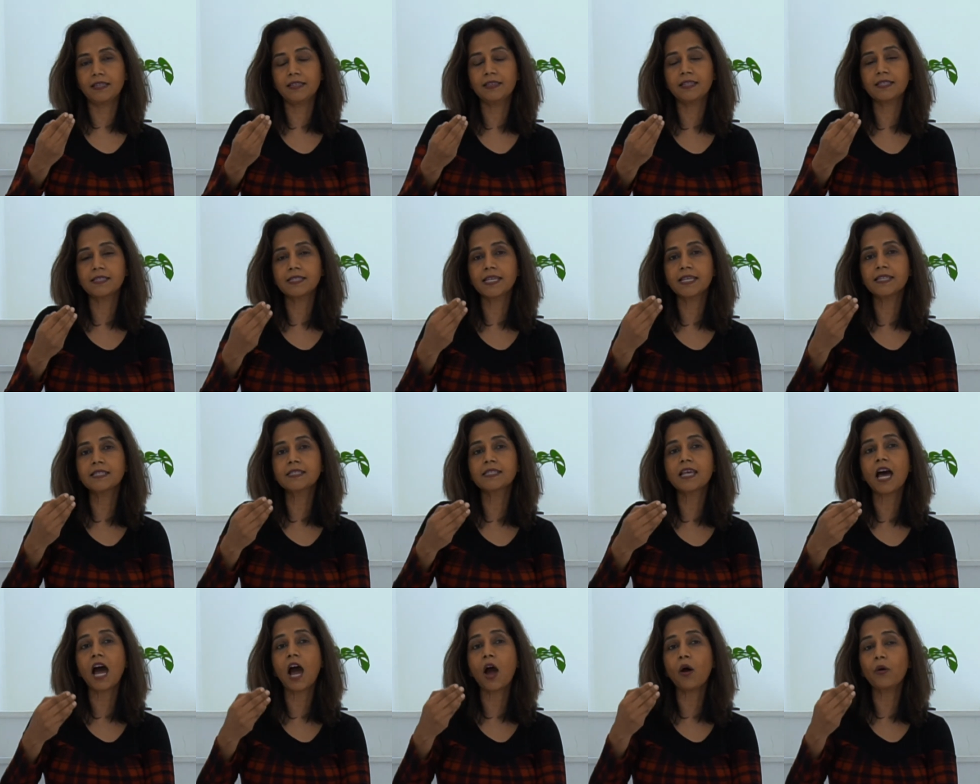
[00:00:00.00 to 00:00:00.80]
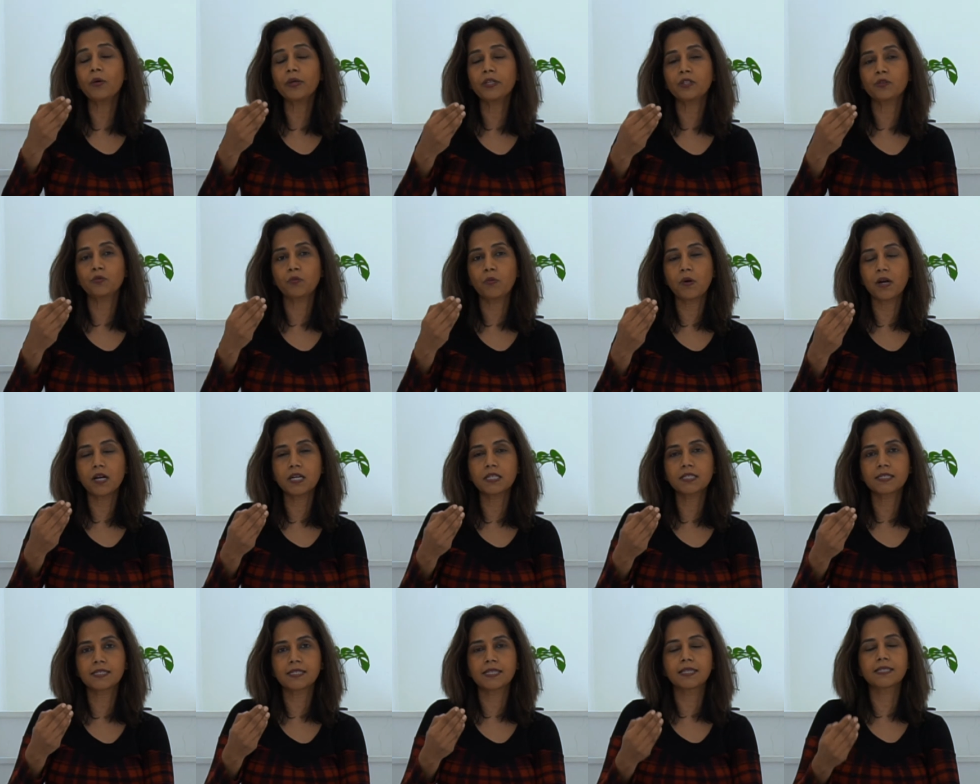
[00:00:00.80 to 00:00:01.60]
In the sense, how it
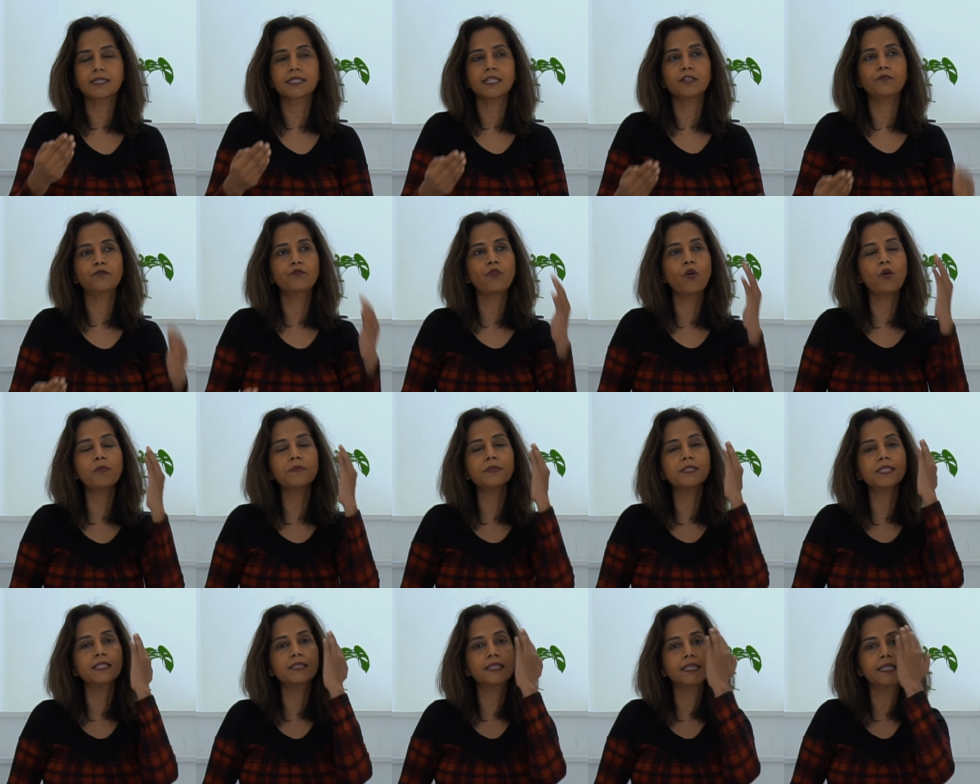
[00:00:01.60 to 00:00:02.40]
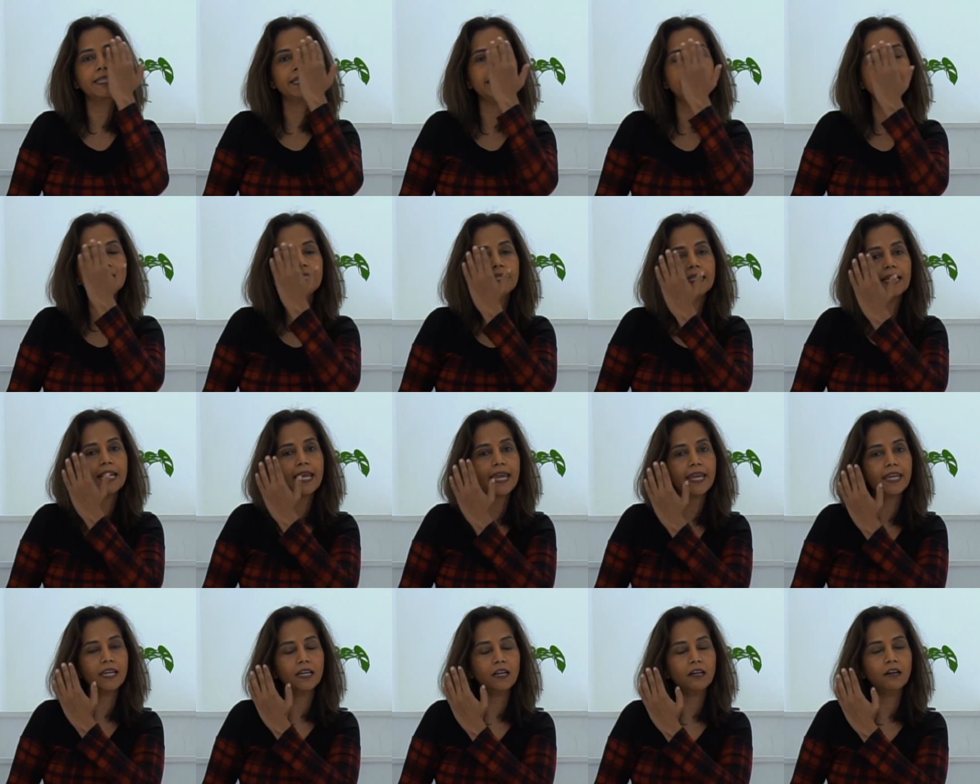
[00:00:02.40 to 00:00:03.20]
works is it forms a thin
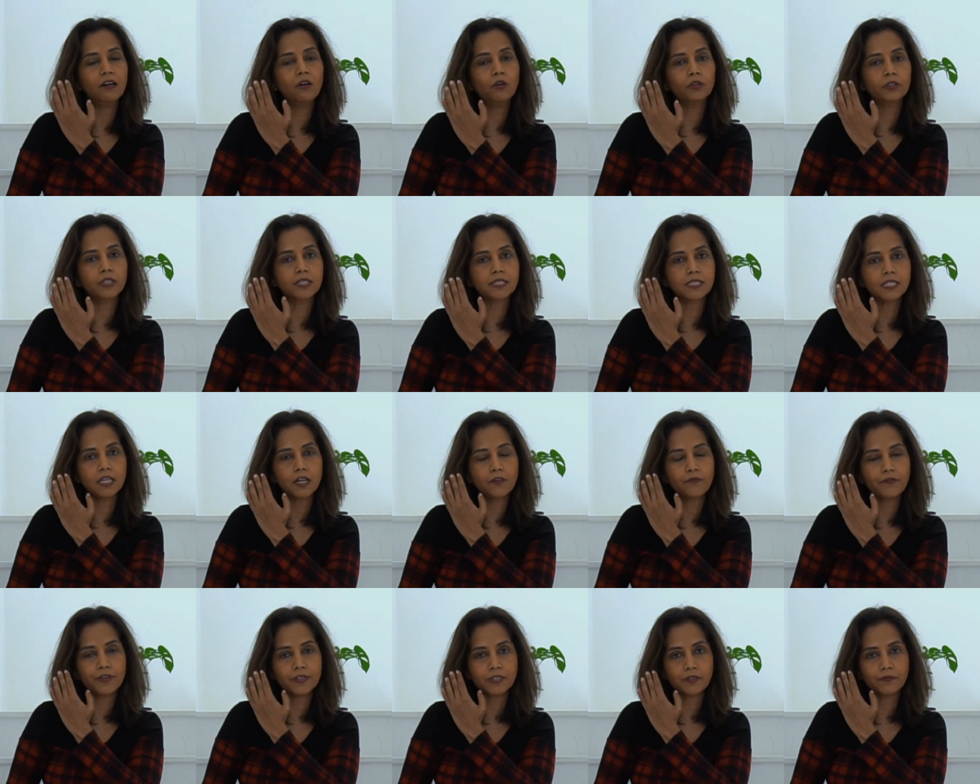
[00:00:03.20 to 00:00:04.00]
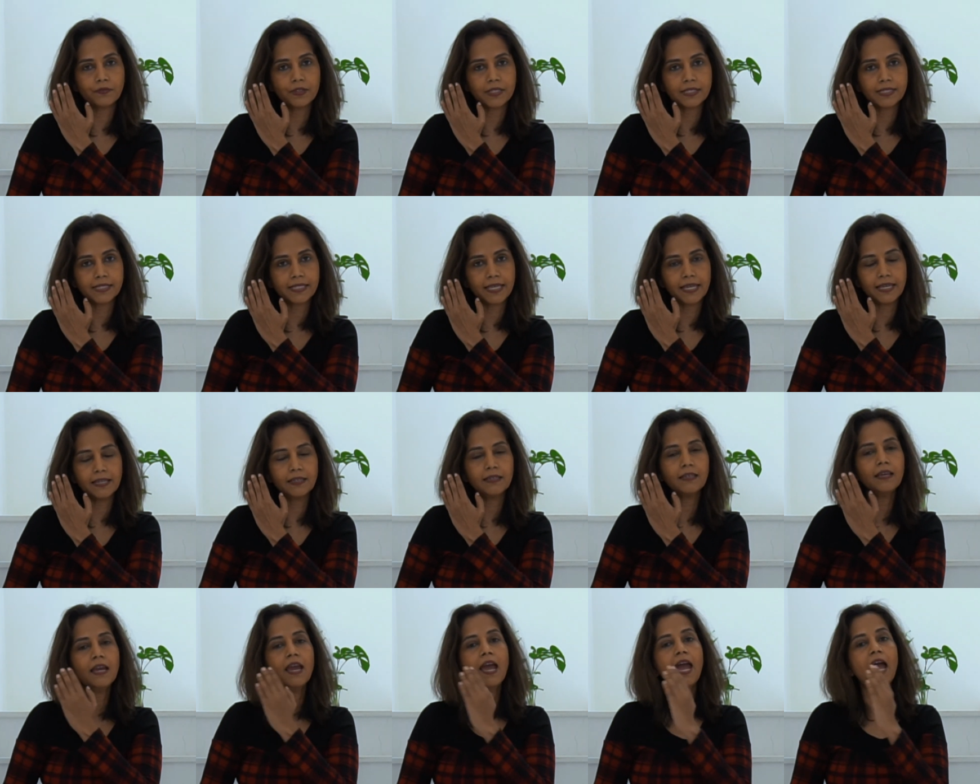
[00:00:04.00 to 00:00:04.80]
layer on the surface of the
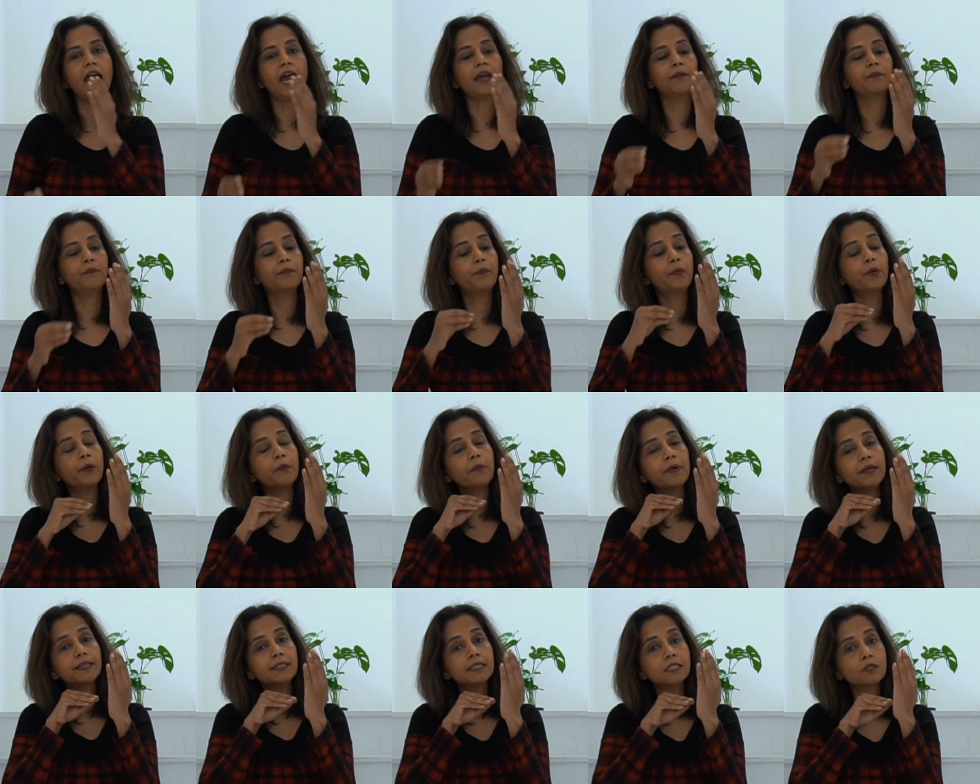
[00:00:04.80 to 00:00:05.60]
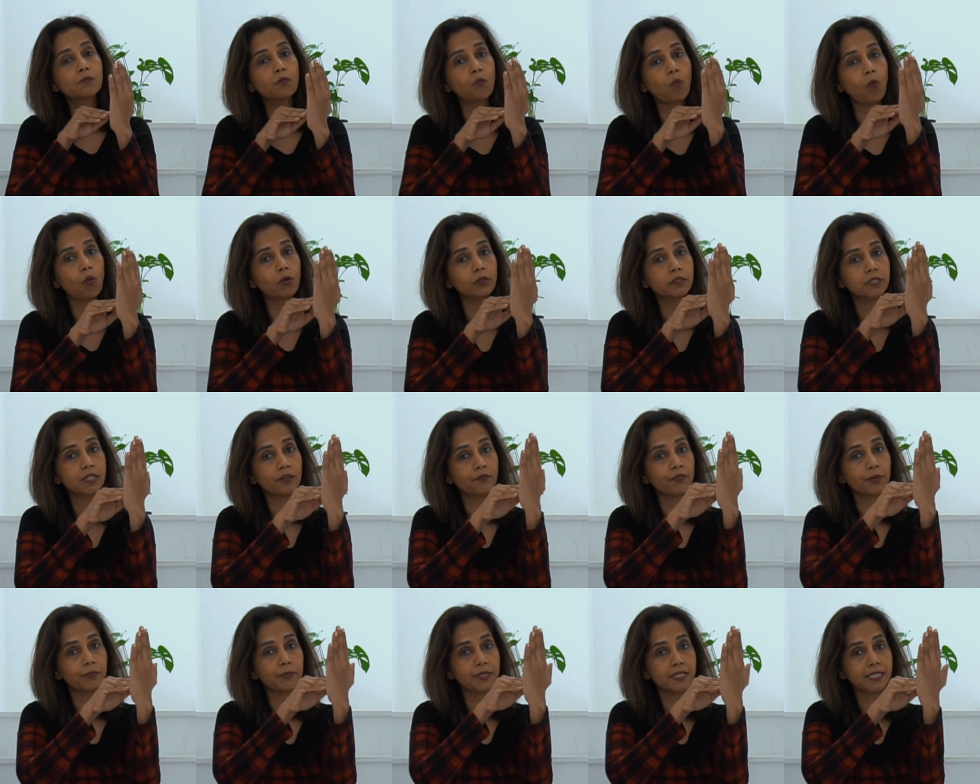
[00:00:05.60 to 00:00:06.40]
skin and prevents water
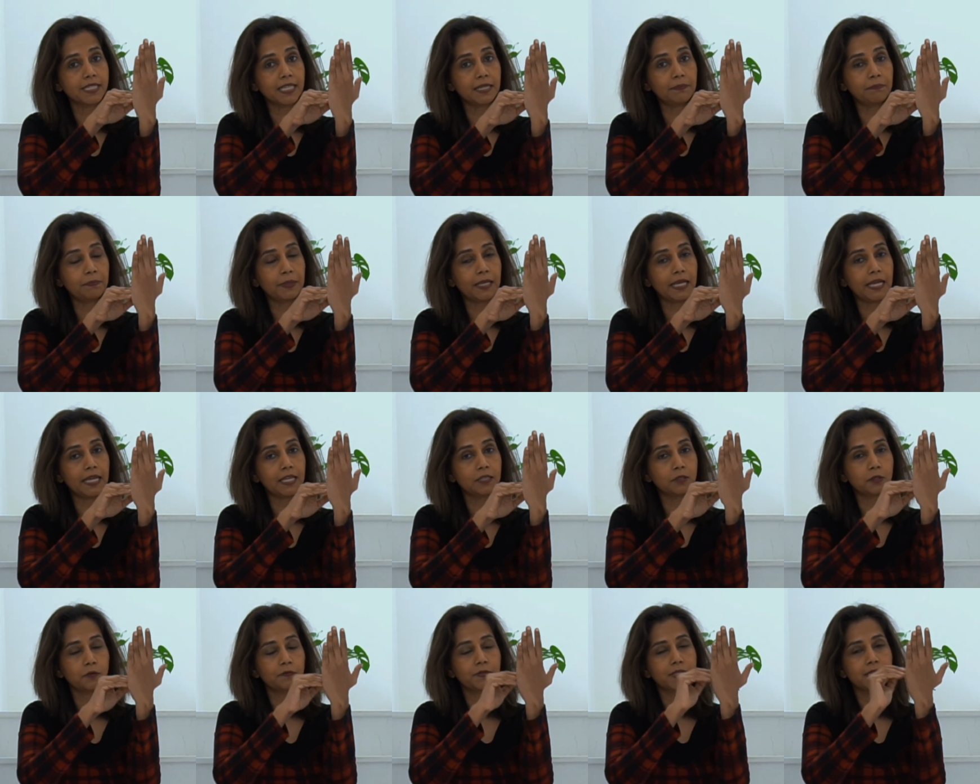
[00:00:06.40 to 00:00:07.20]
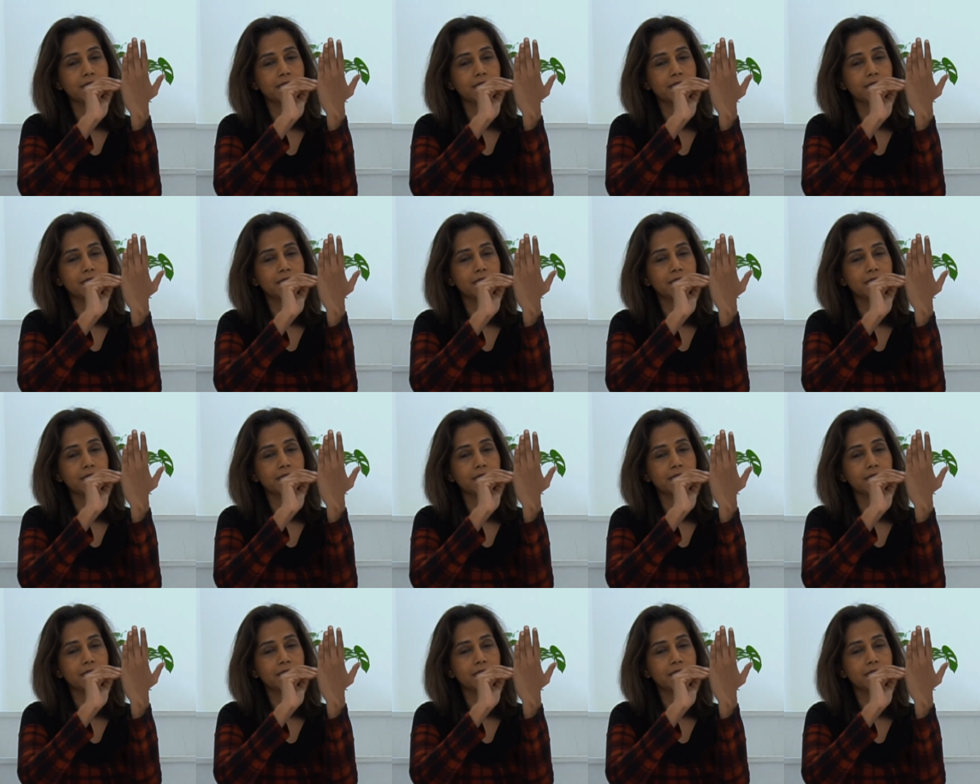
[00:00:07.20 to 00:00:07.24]
from the deeper layers of